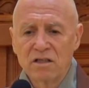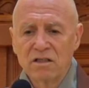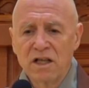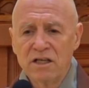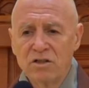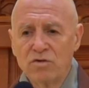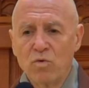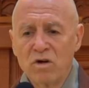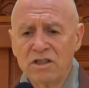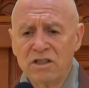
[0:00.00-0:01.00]
late
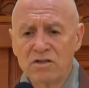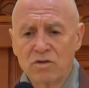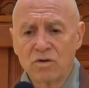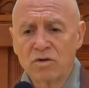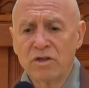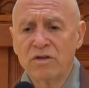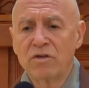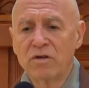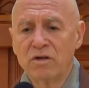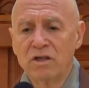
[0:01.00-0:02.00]
20s, early
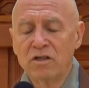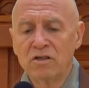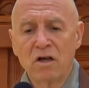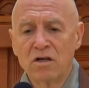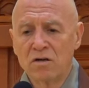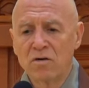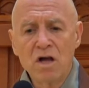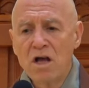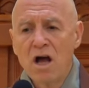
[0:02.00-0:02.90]
30s, oh,